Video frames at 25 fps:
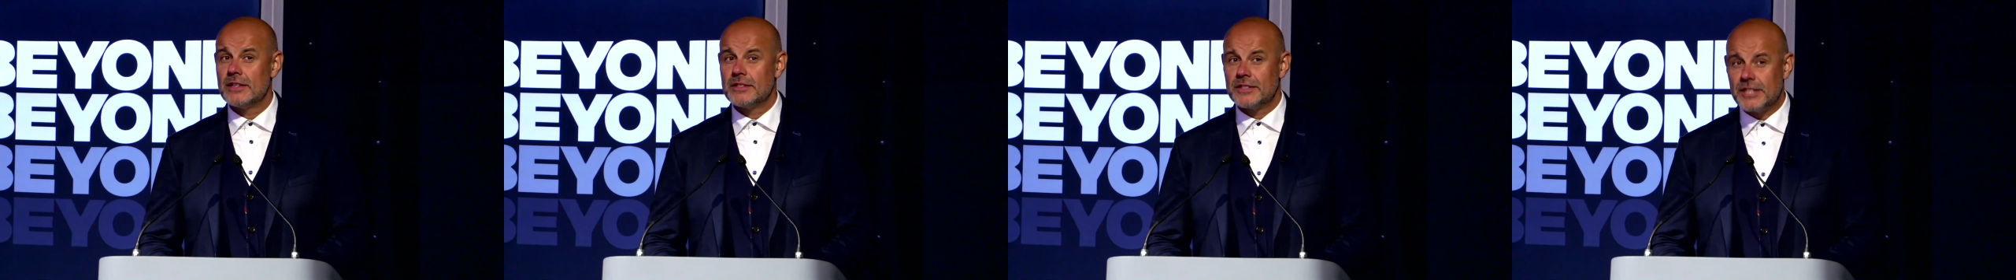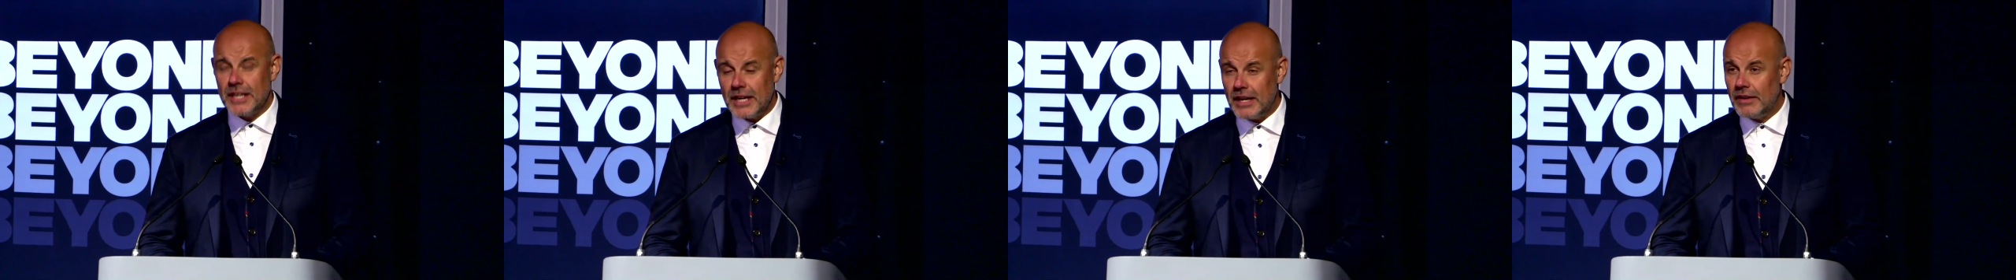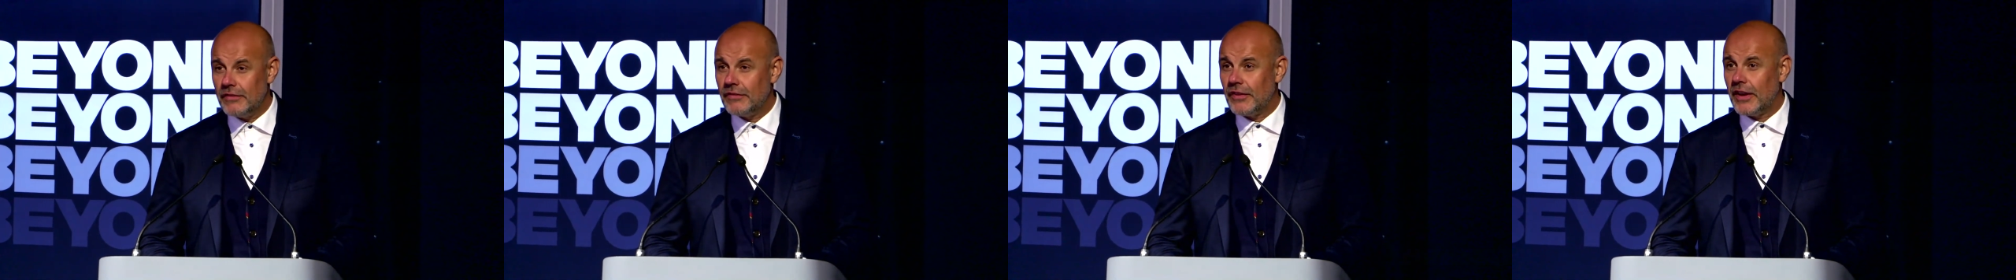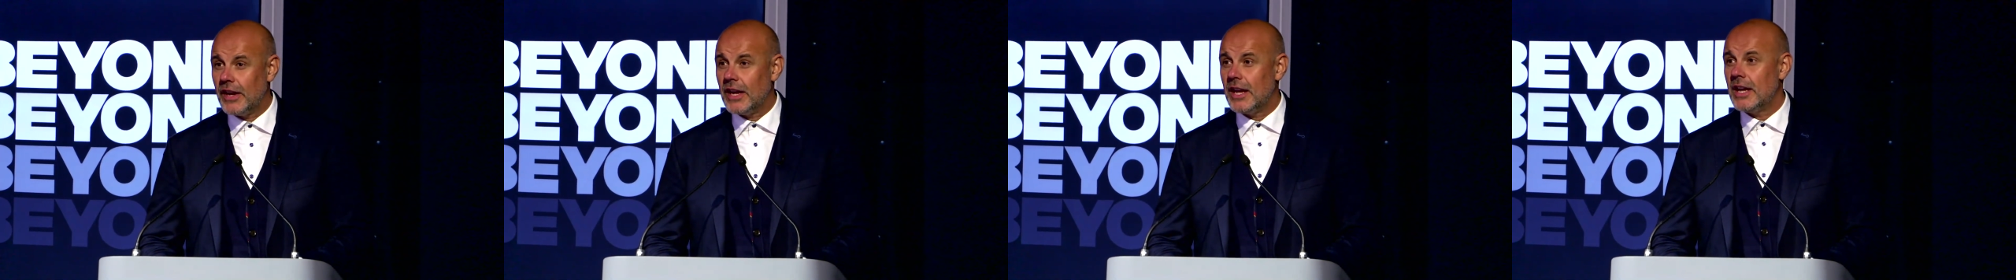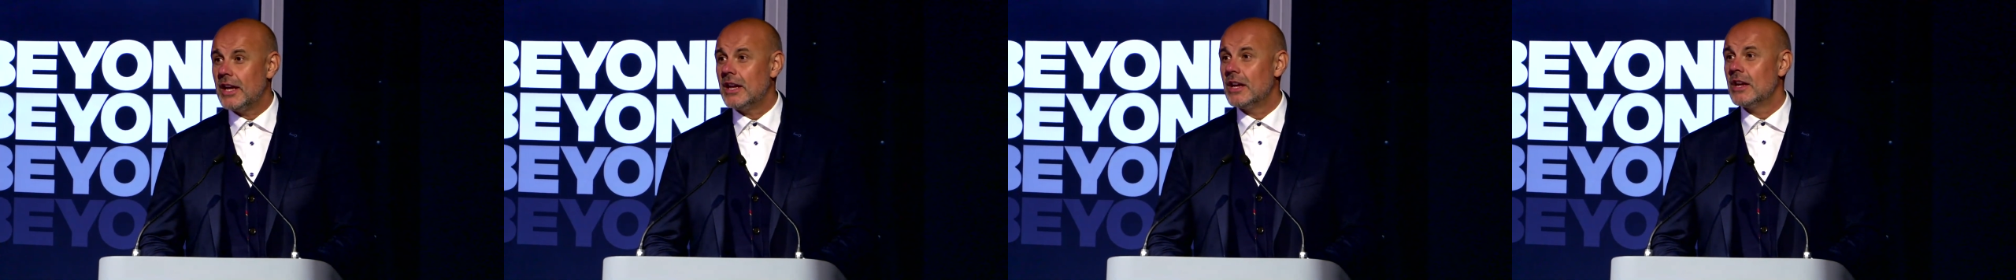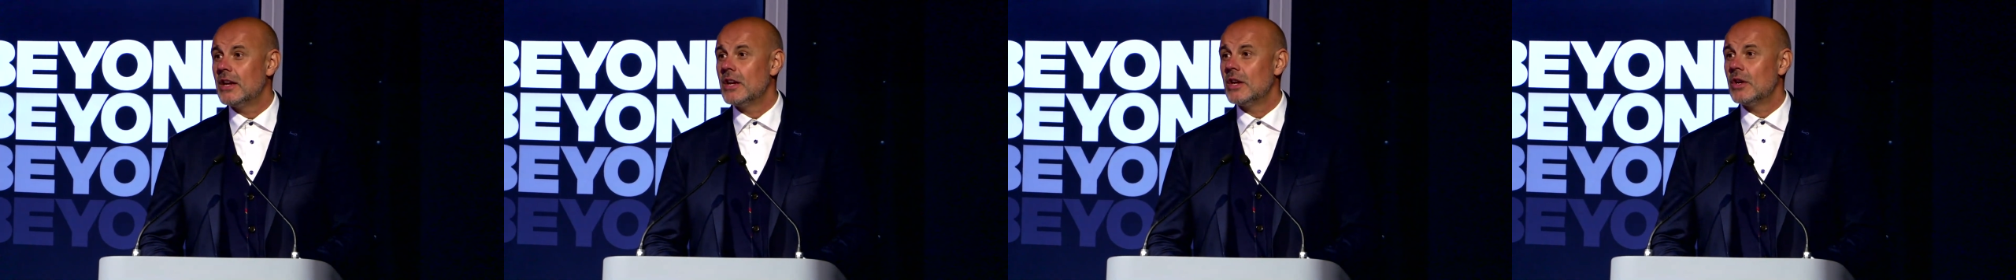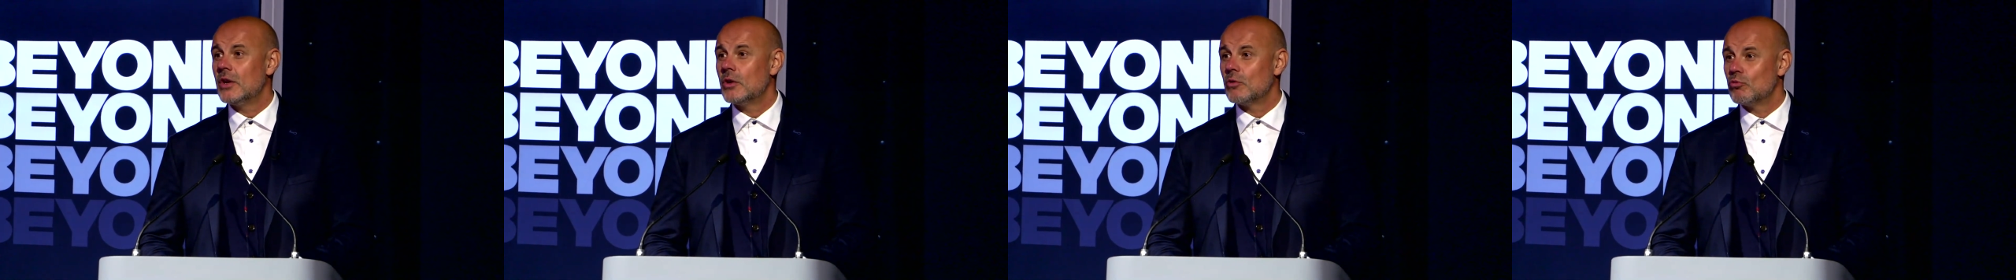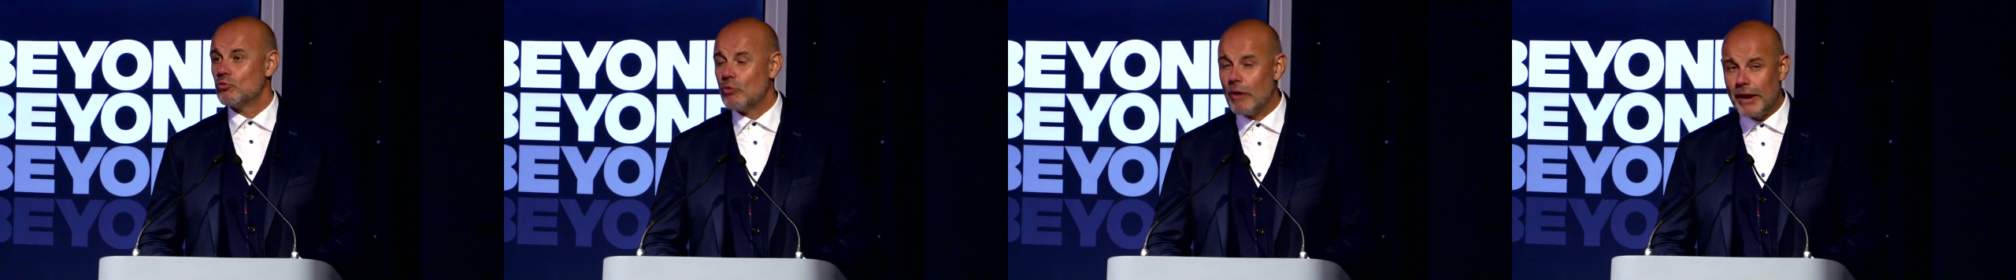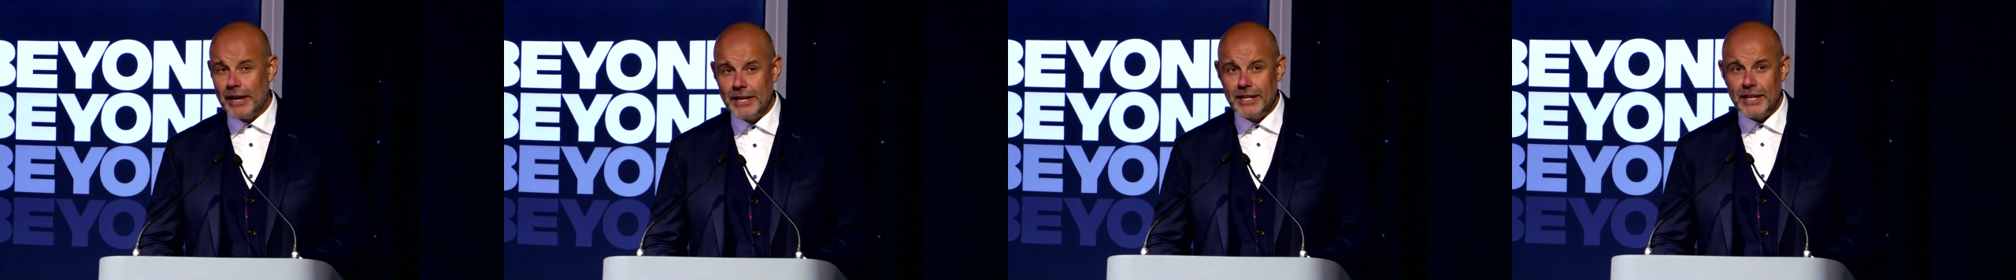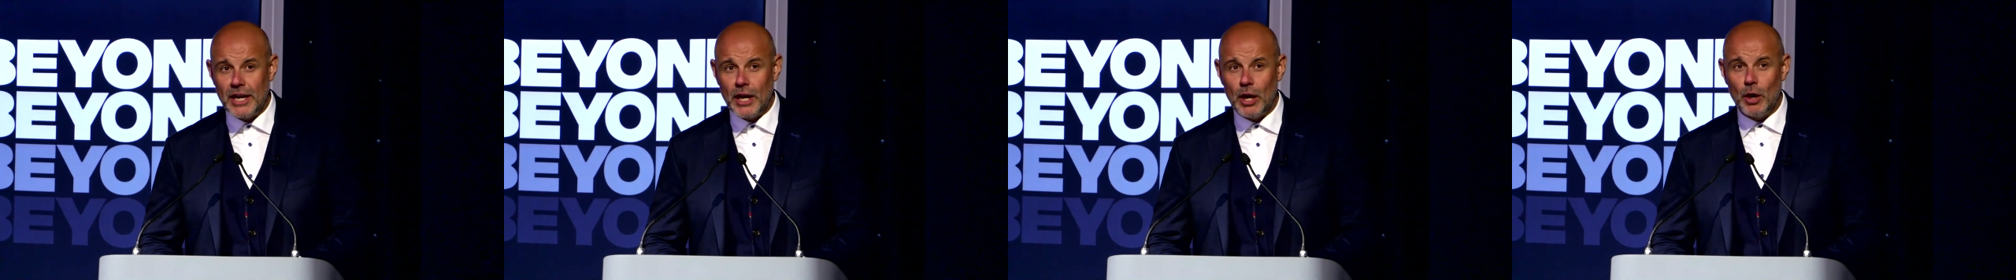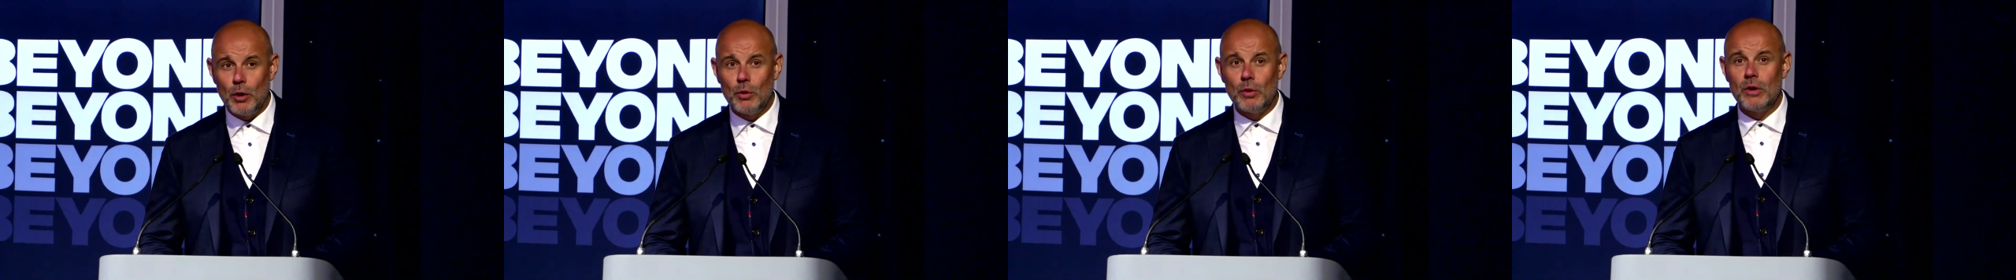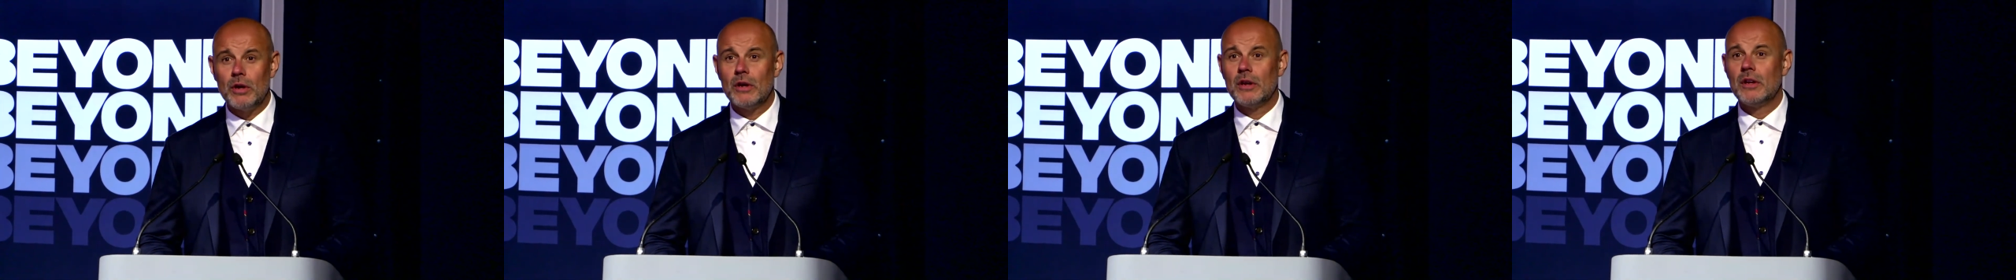TV,
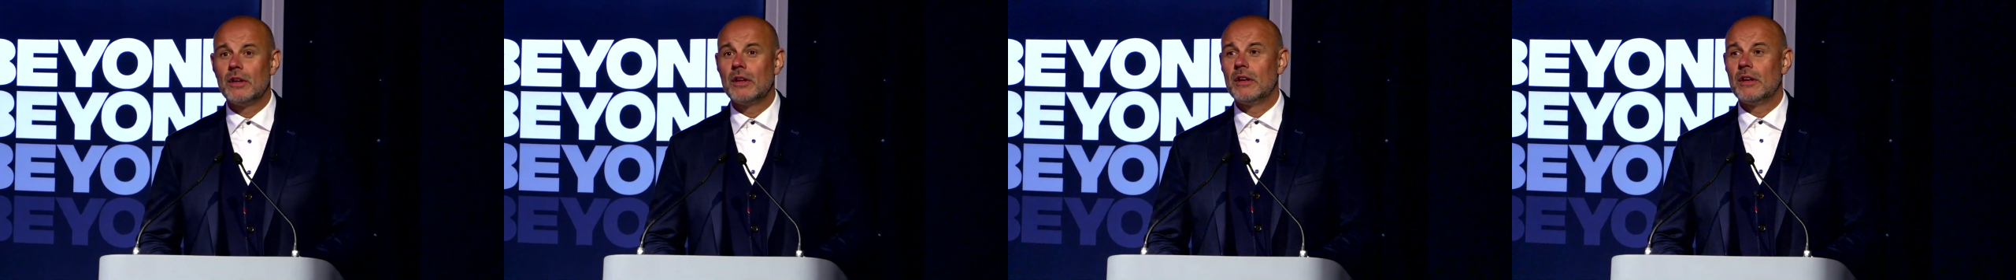radio,